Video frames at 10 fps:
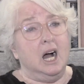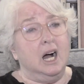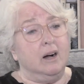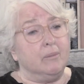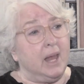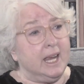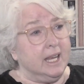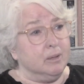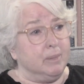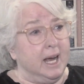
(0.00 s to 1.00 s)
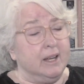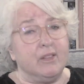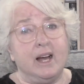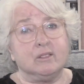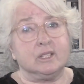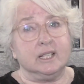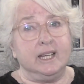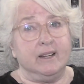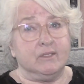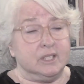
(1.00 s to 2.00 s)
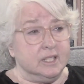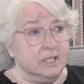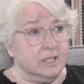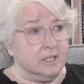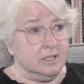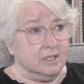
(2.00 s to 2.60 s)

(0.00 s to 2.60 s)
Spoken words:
I had to buy 1,000 canvases,